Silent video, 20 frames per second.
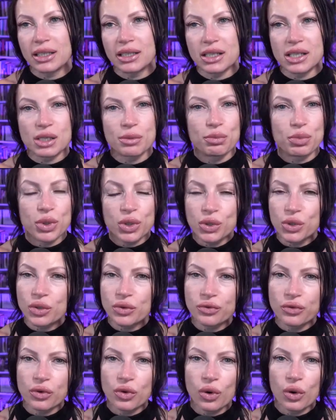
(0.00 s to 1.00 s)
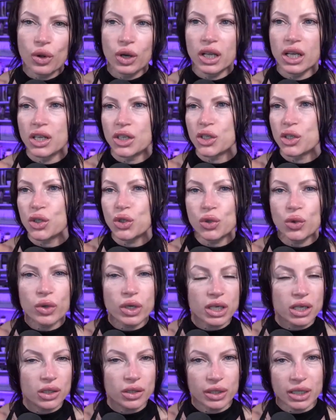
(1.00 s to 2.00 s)
this beautiful
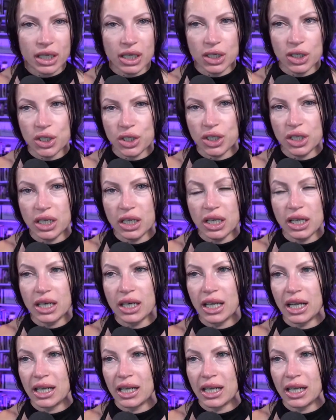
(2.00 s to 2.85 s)
historical location,